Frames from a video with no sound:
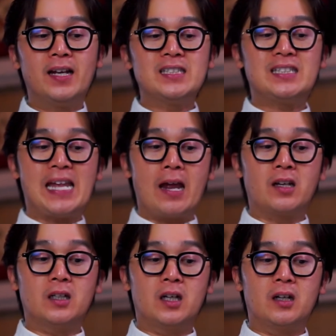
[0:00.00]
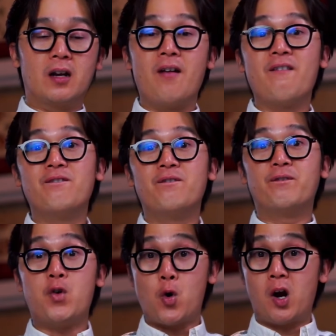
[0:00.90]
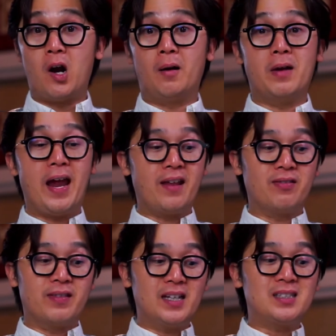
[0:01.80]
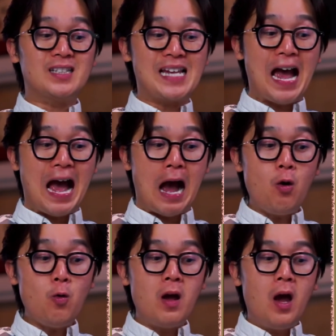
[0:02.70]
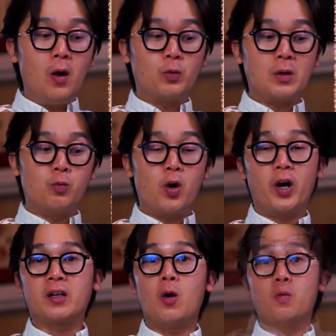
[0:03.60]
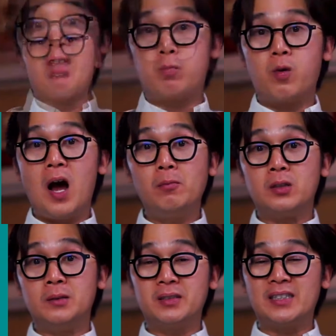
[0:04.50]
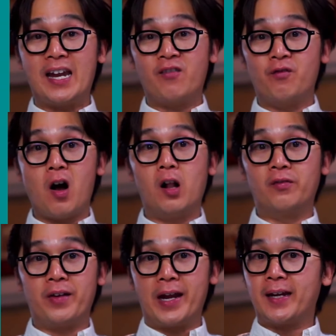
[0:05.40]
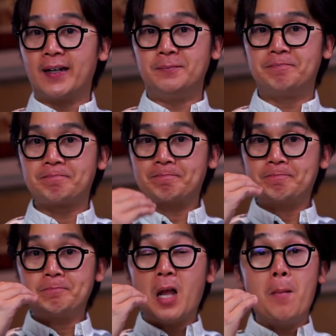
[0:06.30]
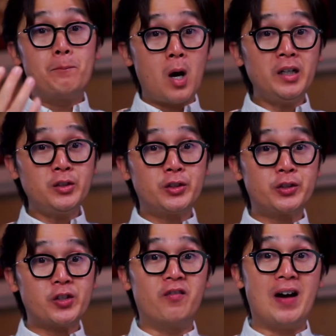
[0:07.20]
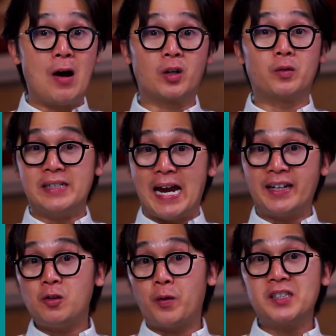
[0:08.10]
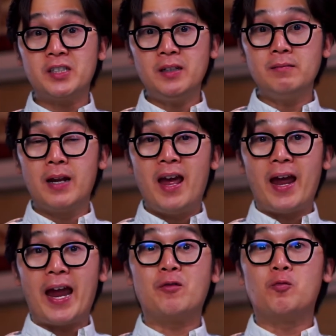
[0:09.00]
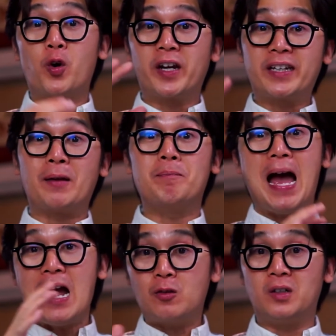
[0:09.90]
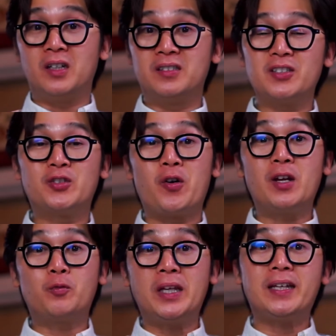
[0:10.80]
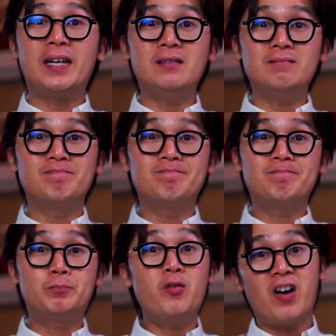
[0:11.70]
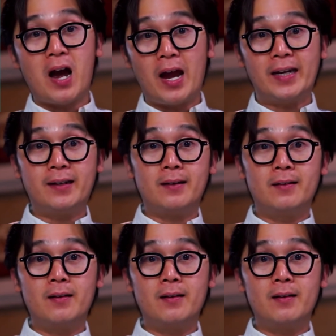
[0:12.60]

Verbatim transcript: standard form. form. And this is how we work with problems involving parts of our quadratic equation and working backwards so that we can provide